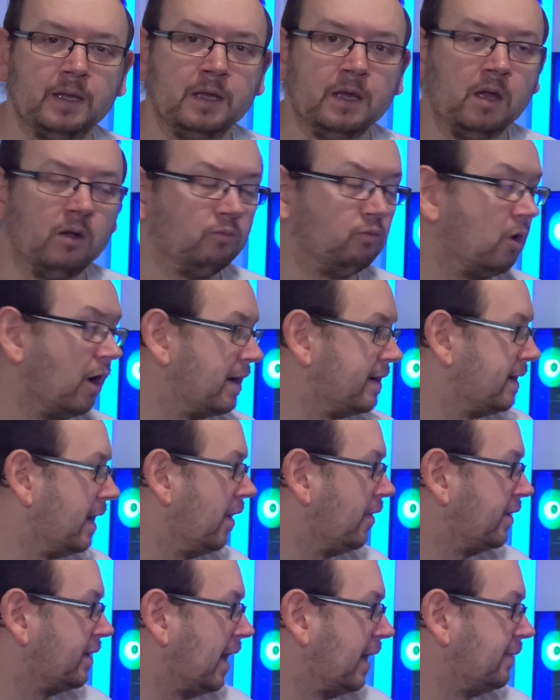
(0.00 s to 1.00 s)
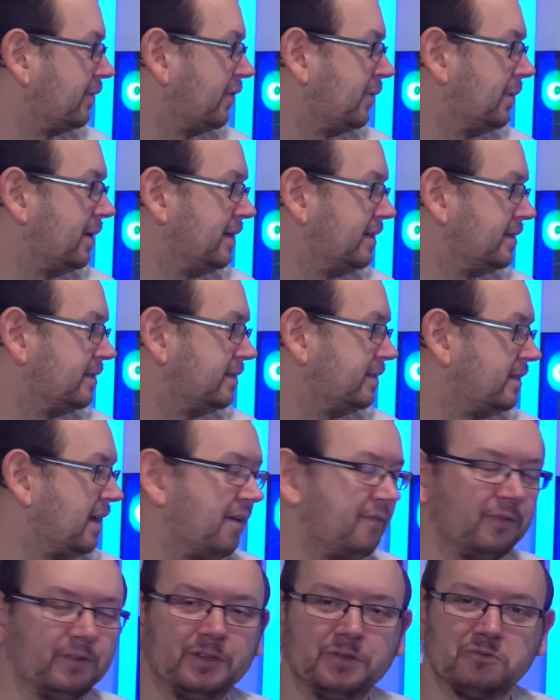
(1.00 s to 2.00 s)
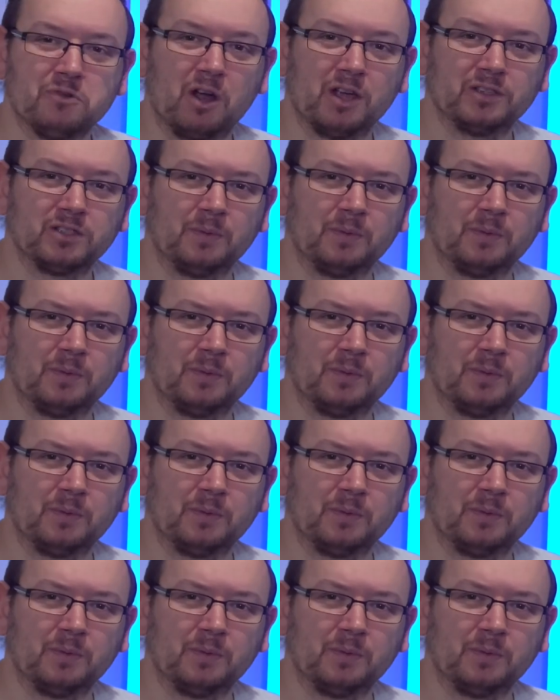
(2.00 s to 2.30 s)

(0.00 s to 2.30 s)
right now the game for me is definitely Rust.